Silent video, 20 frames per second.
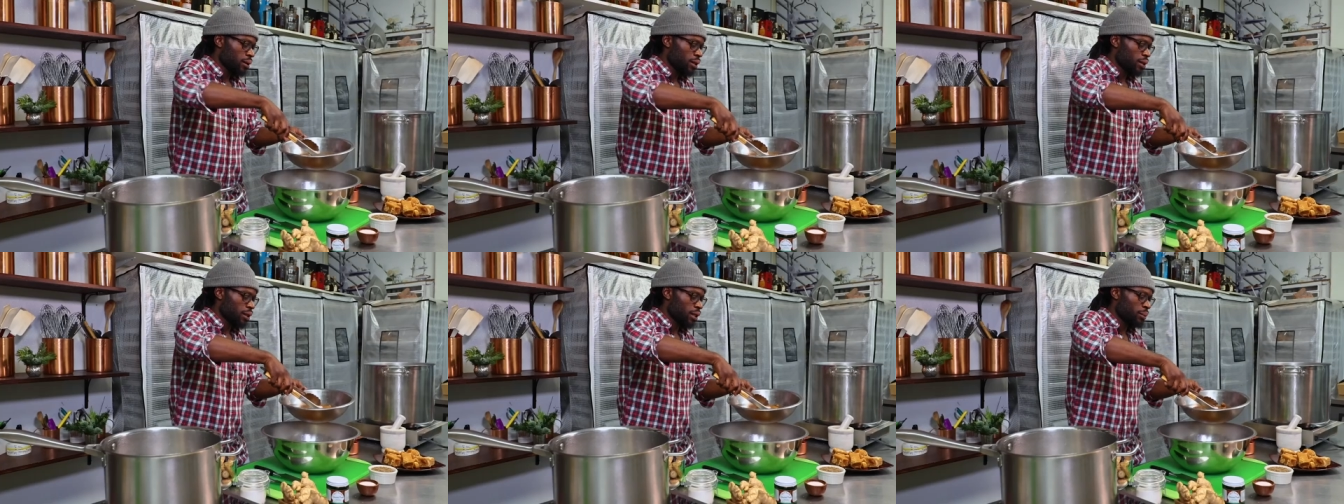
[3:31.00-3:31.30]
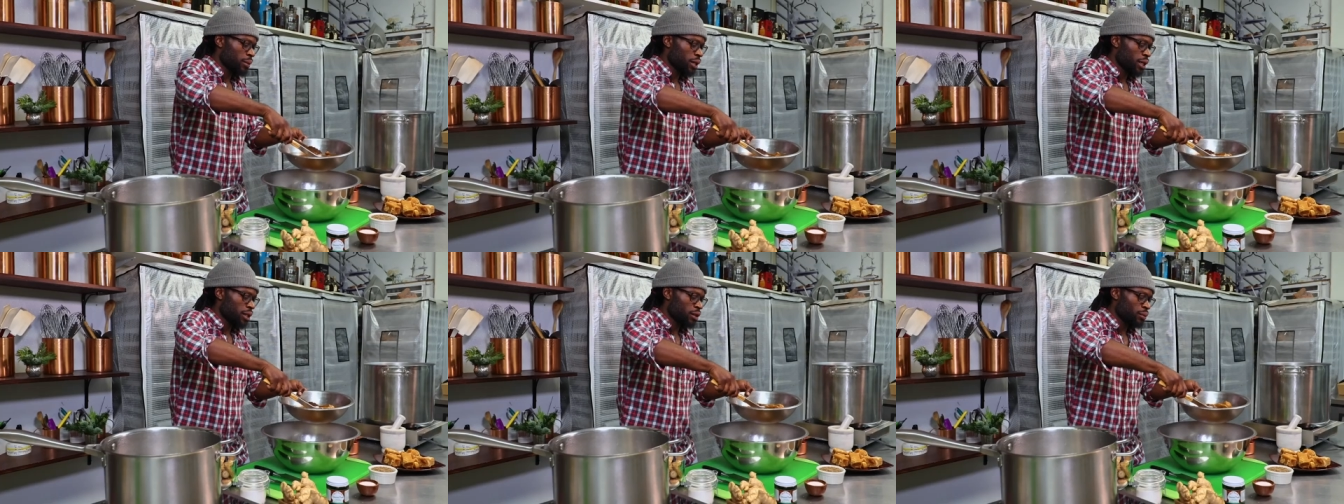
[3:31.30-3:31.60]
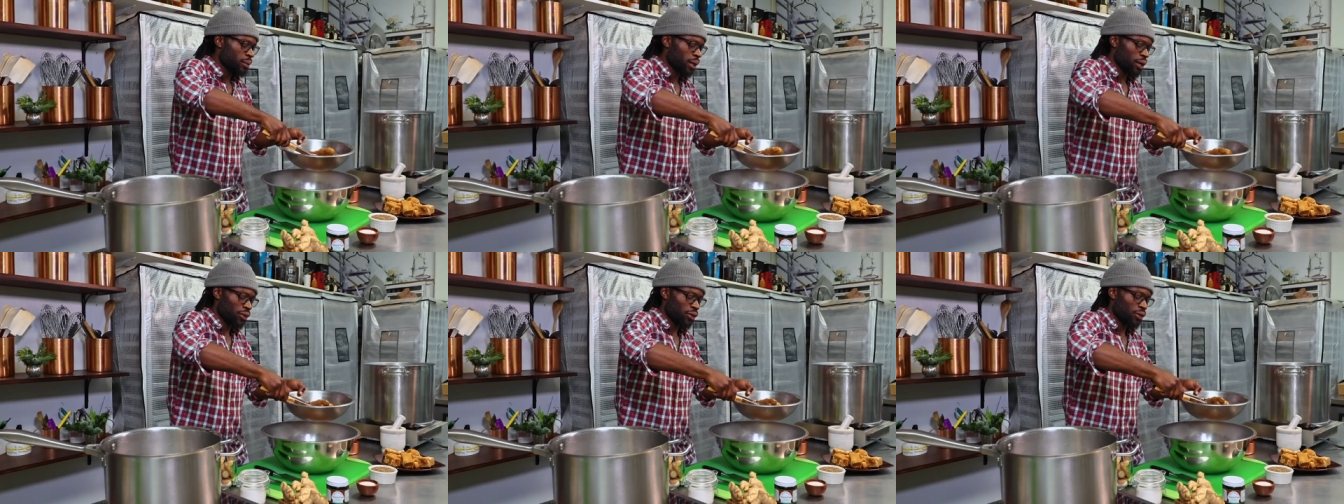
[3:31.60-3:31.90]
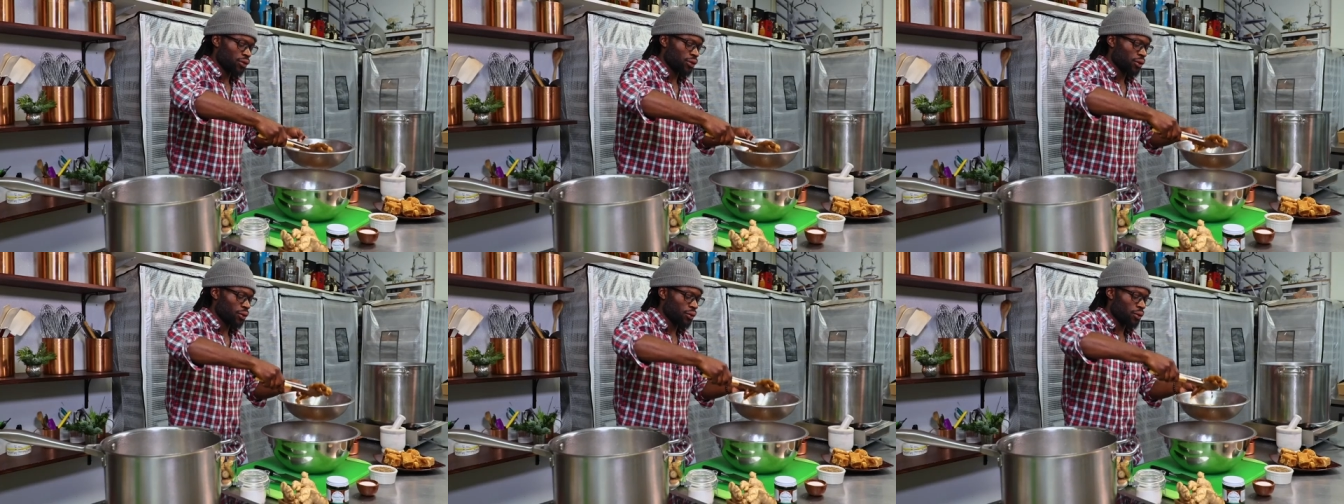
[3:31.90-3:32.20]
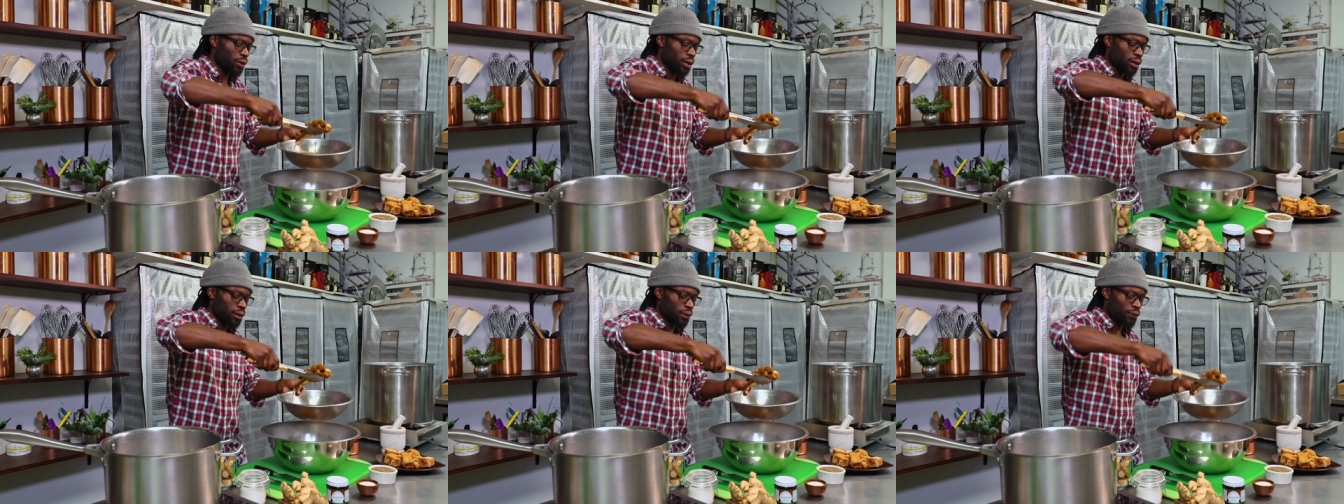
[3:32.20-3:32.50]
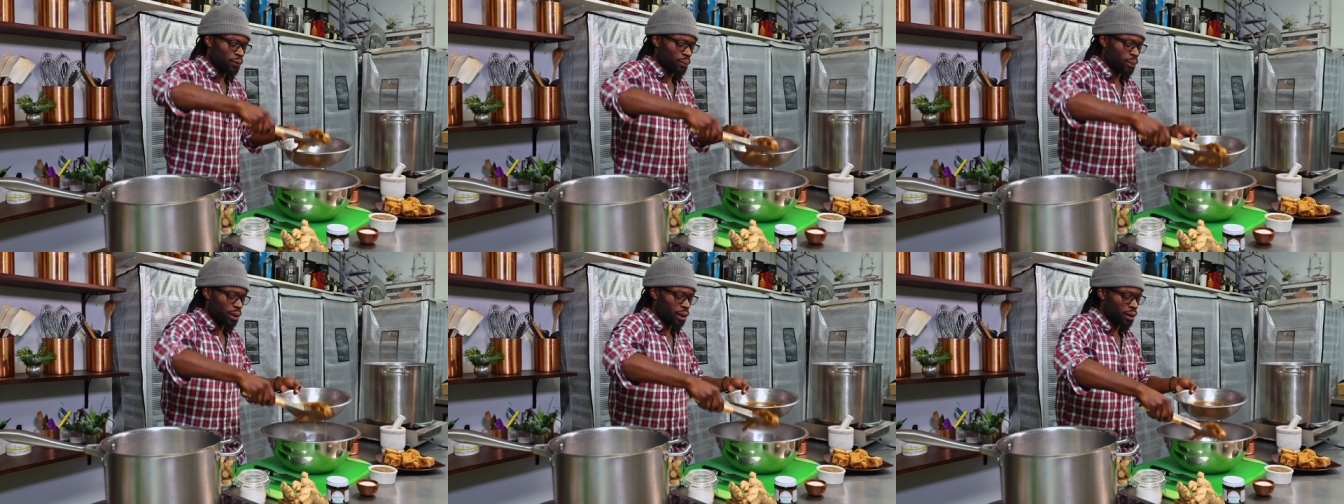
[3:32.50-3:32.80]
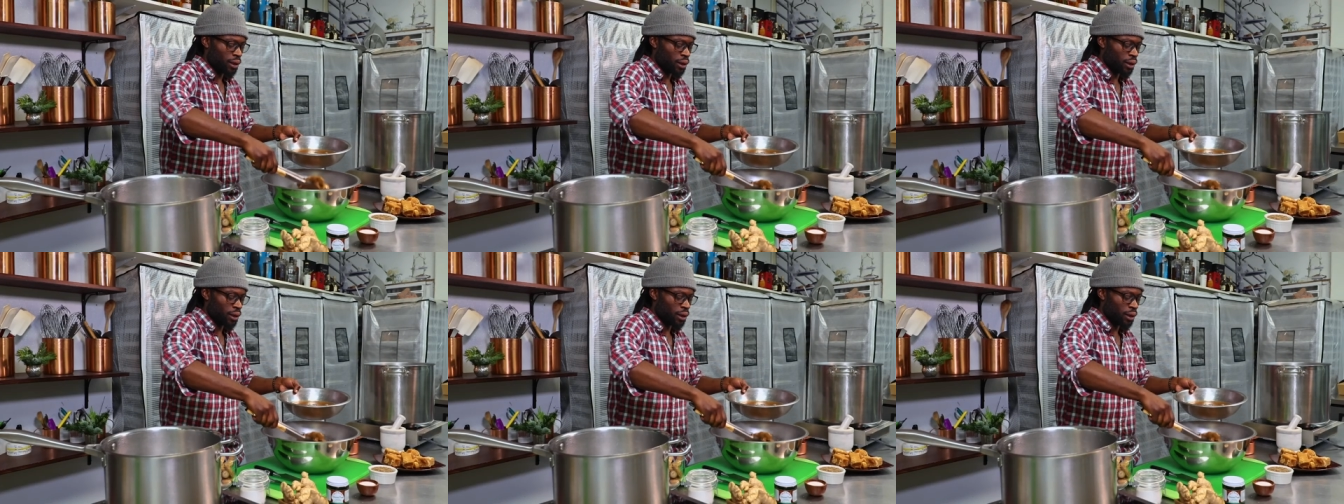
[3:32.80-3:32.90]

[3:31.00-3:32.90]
As I mentioned, about 30 of them in